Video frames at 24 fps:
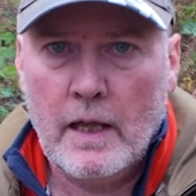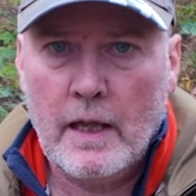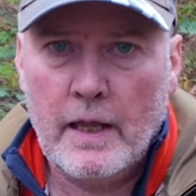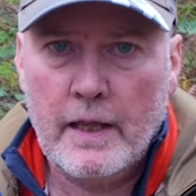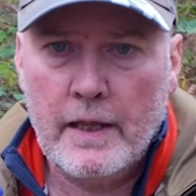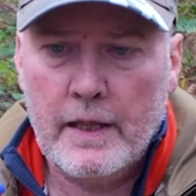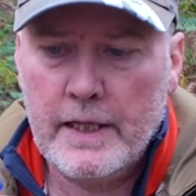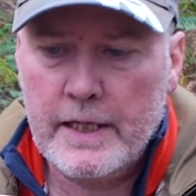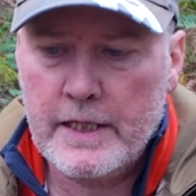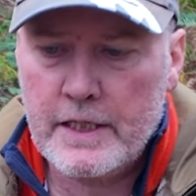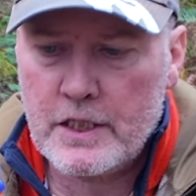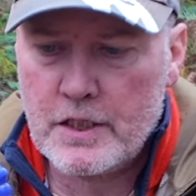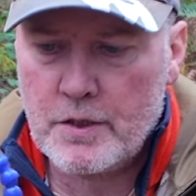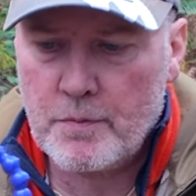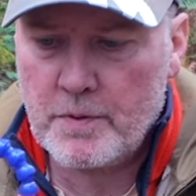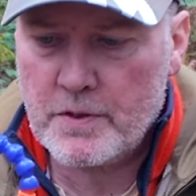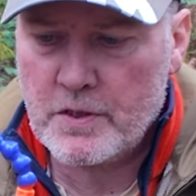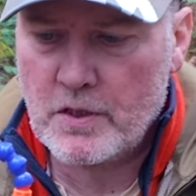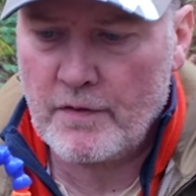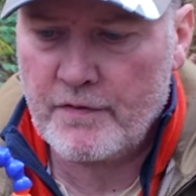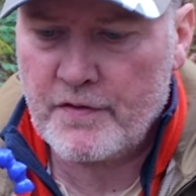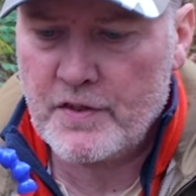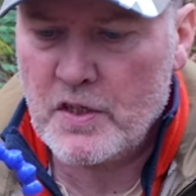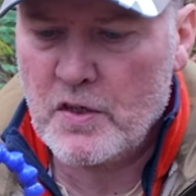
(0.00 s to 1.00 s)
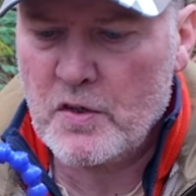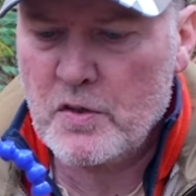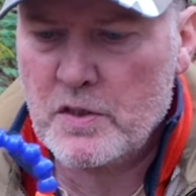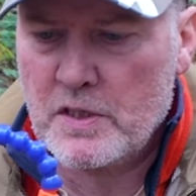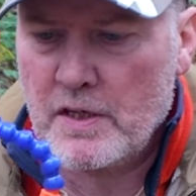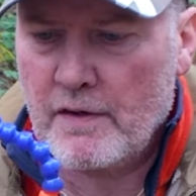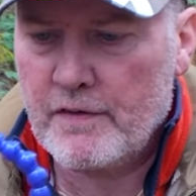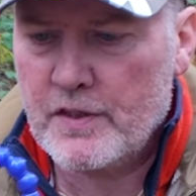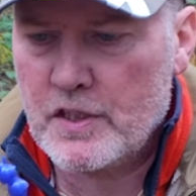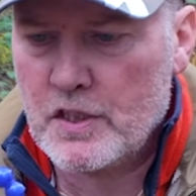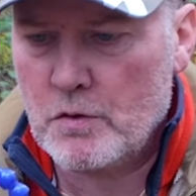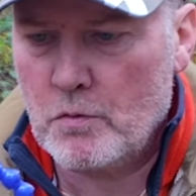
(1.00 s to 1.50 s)
this, which I've used
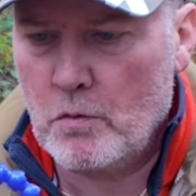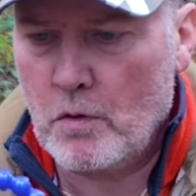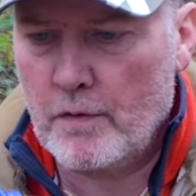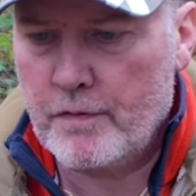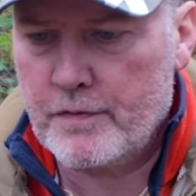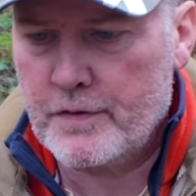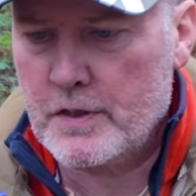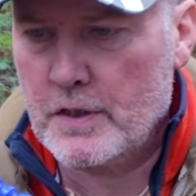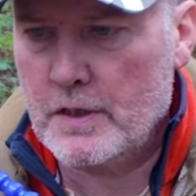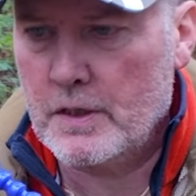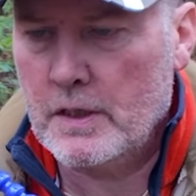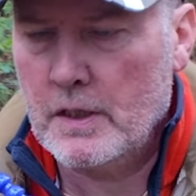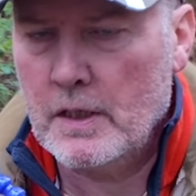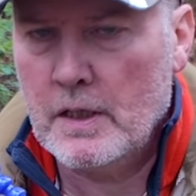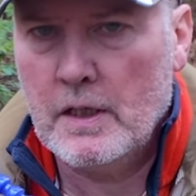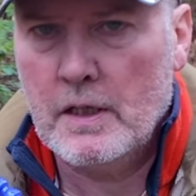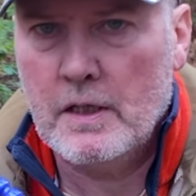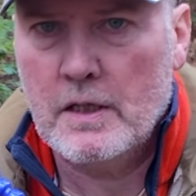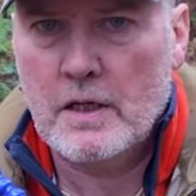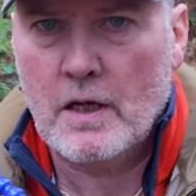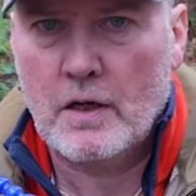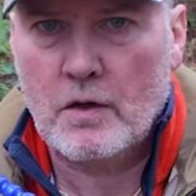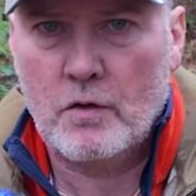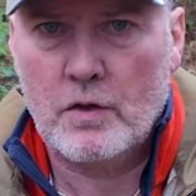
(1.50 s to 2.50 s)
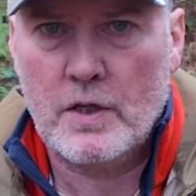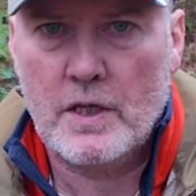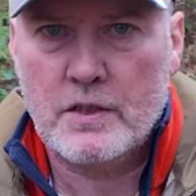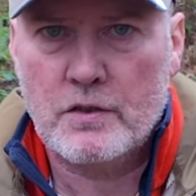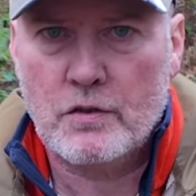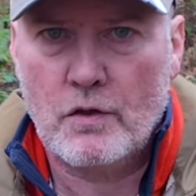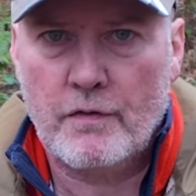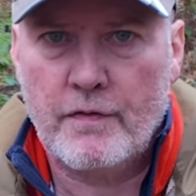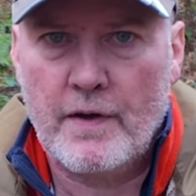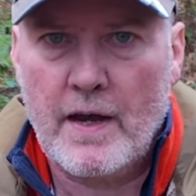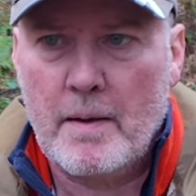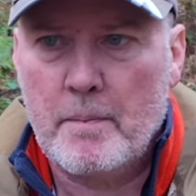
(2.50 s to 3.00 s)
ever so often. I got this
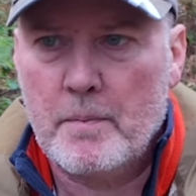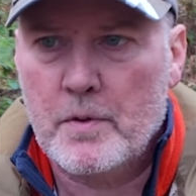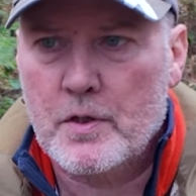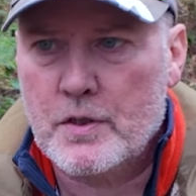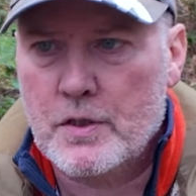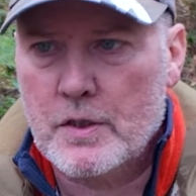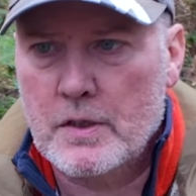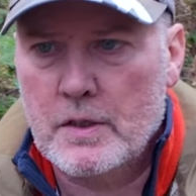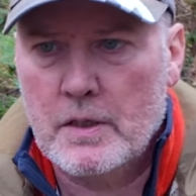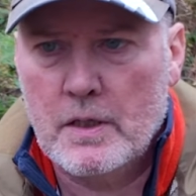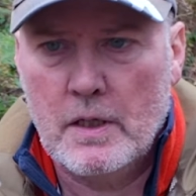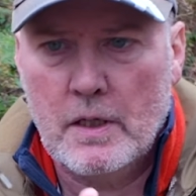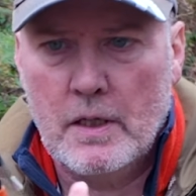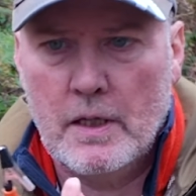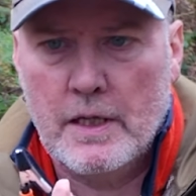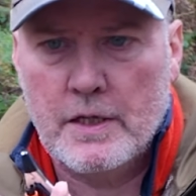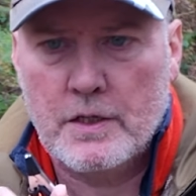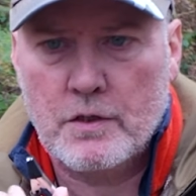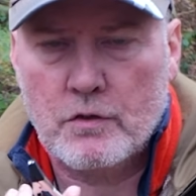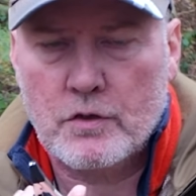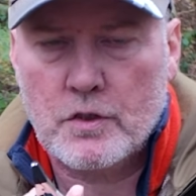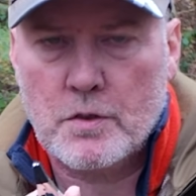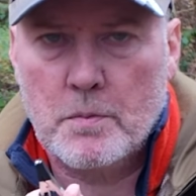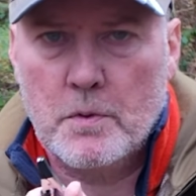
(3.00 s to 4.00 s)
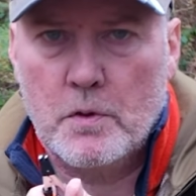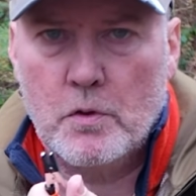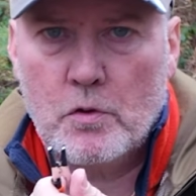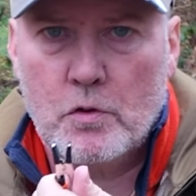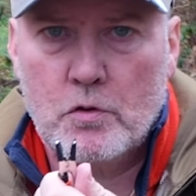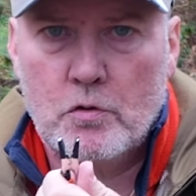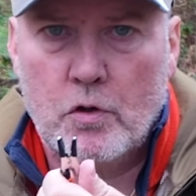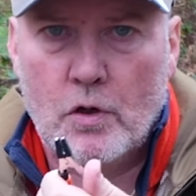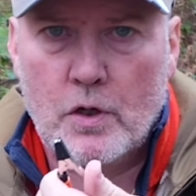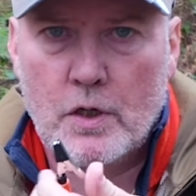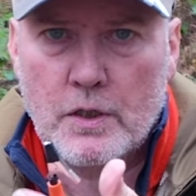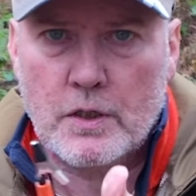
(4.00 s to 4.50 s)
off Amazon. It's got some little
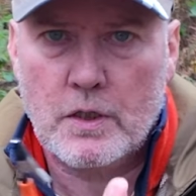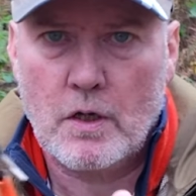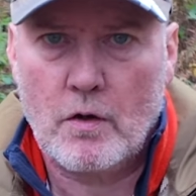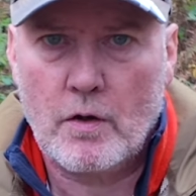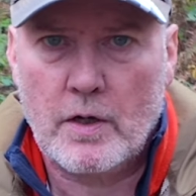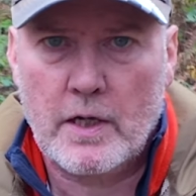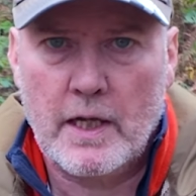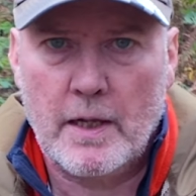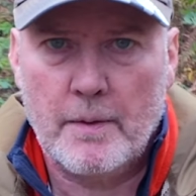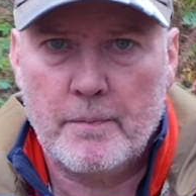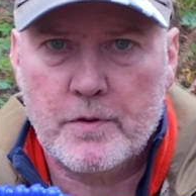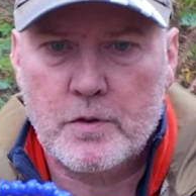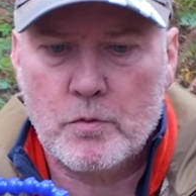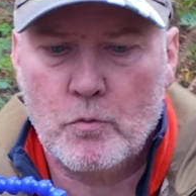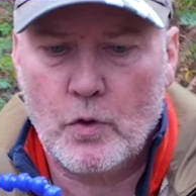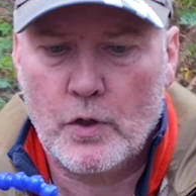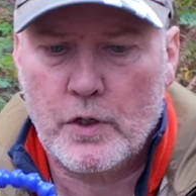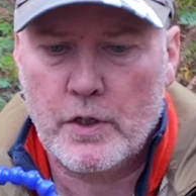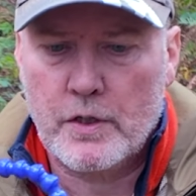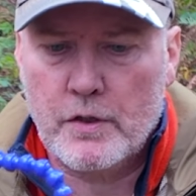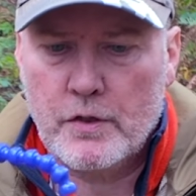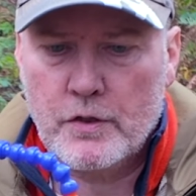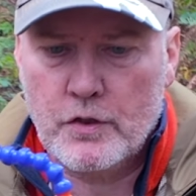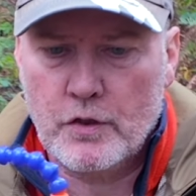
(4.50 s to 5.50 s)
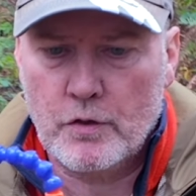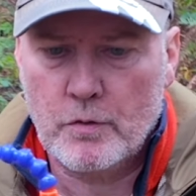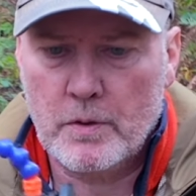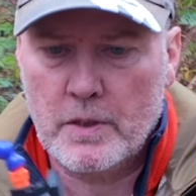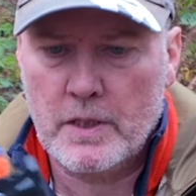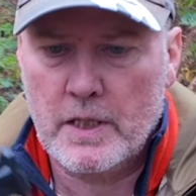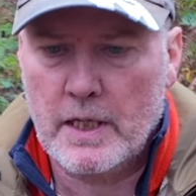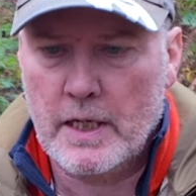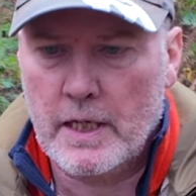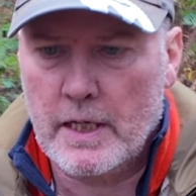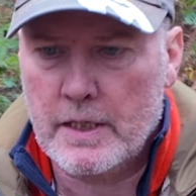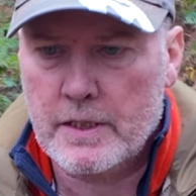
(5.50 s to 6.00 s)
crocodile clips, and what you can do with
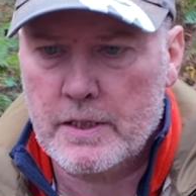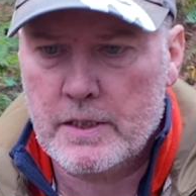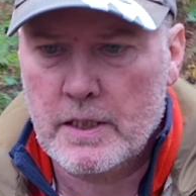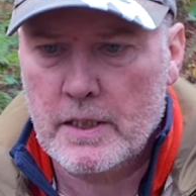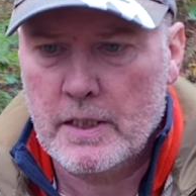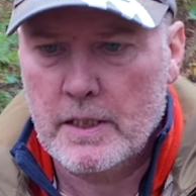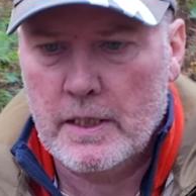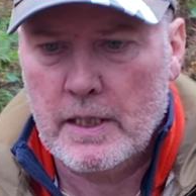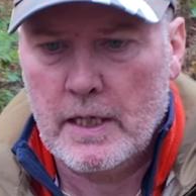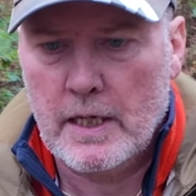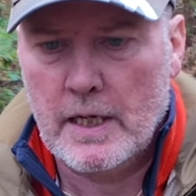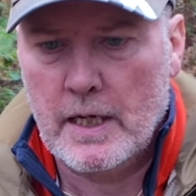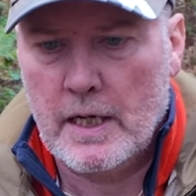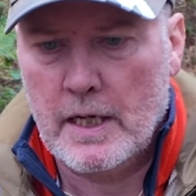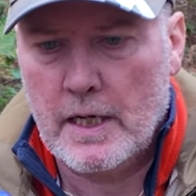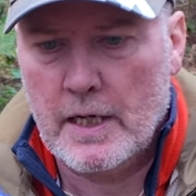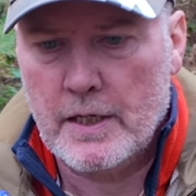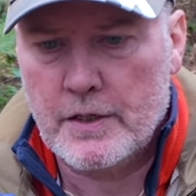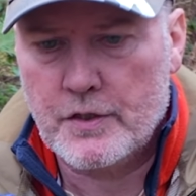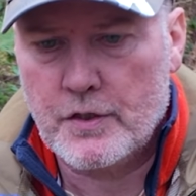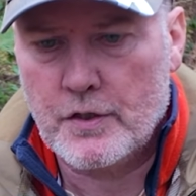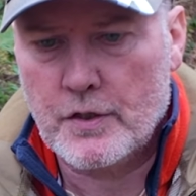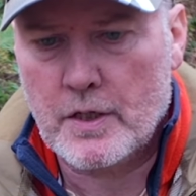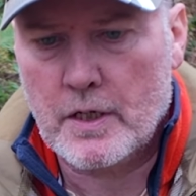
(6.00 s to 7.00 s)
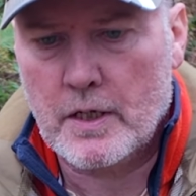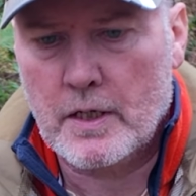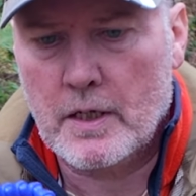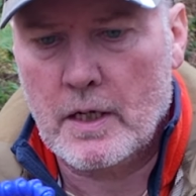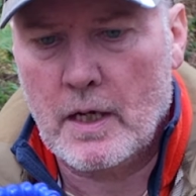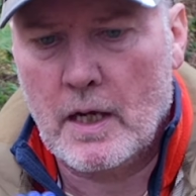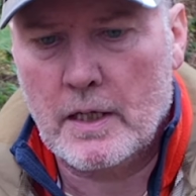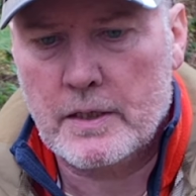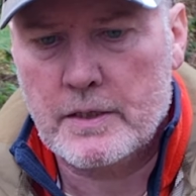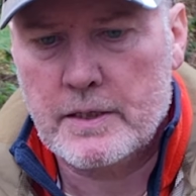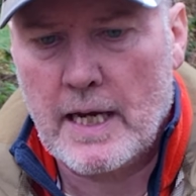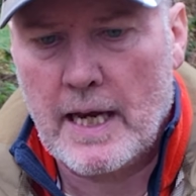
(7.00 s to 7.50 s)
this is you can
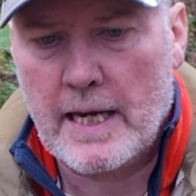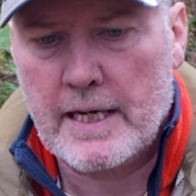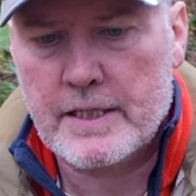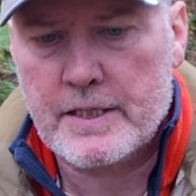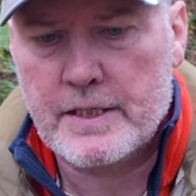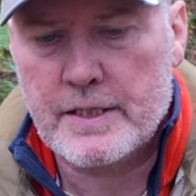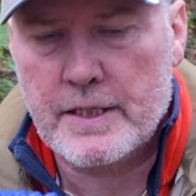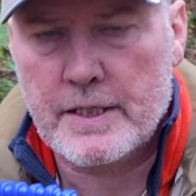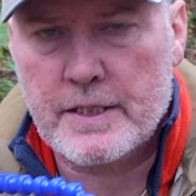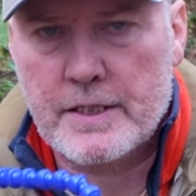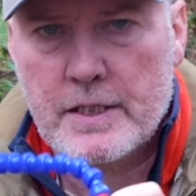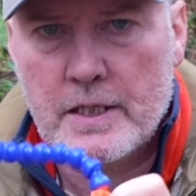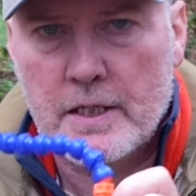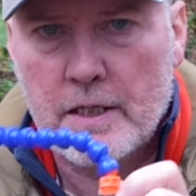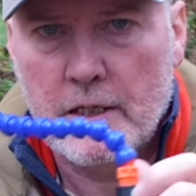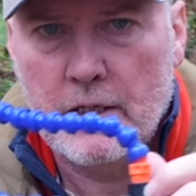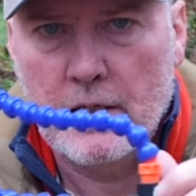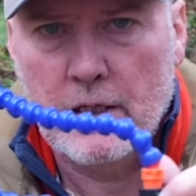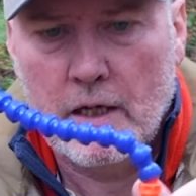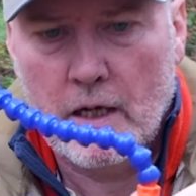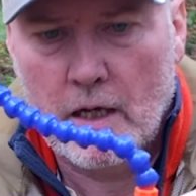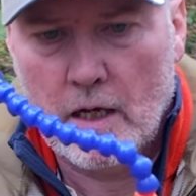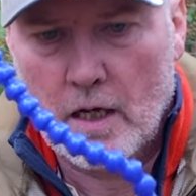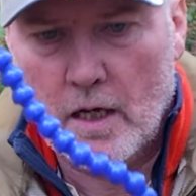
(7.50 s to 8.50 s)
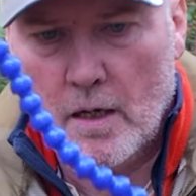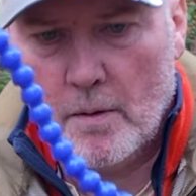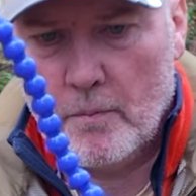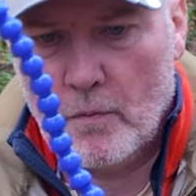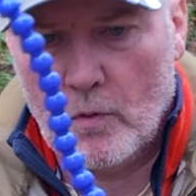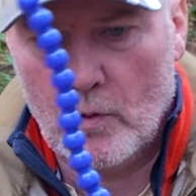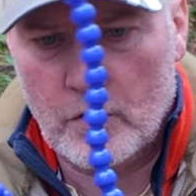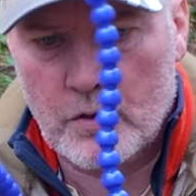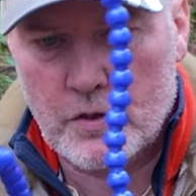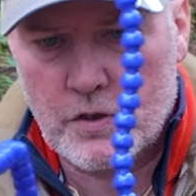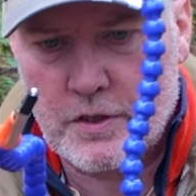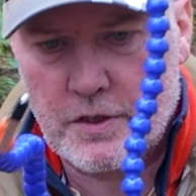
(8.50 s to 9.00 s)
attach this
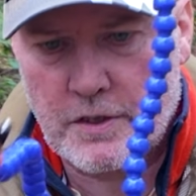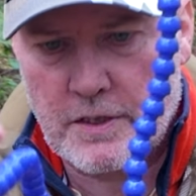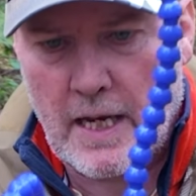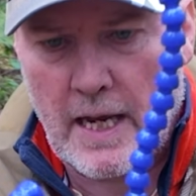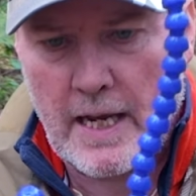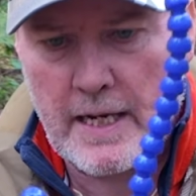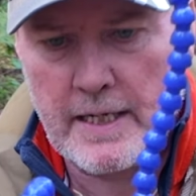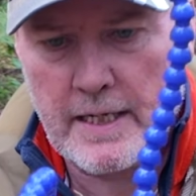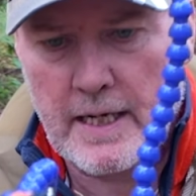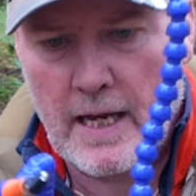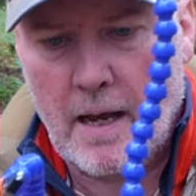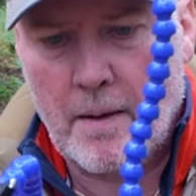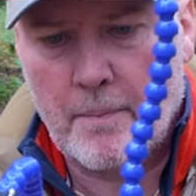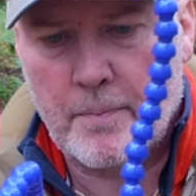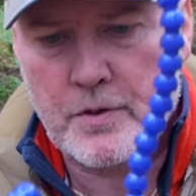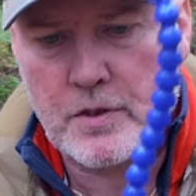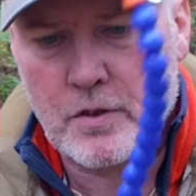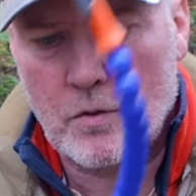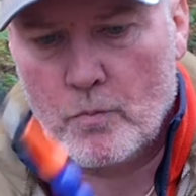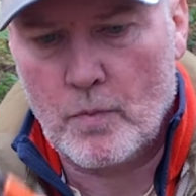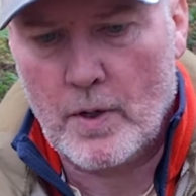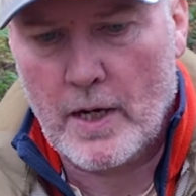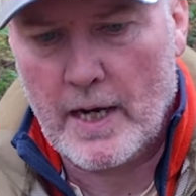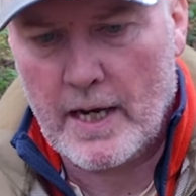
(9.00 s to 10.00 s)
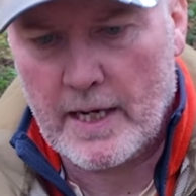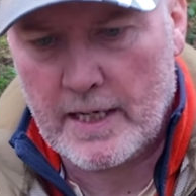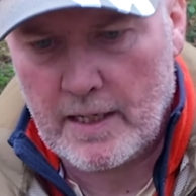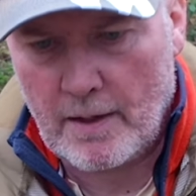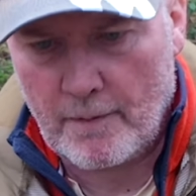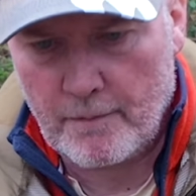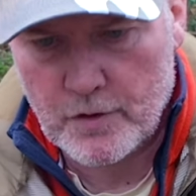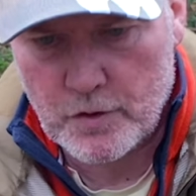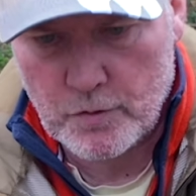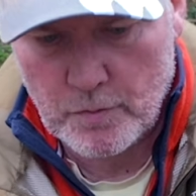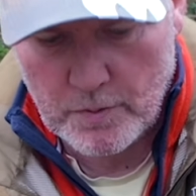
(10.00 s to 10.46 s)
or stand it up somewhere. It comes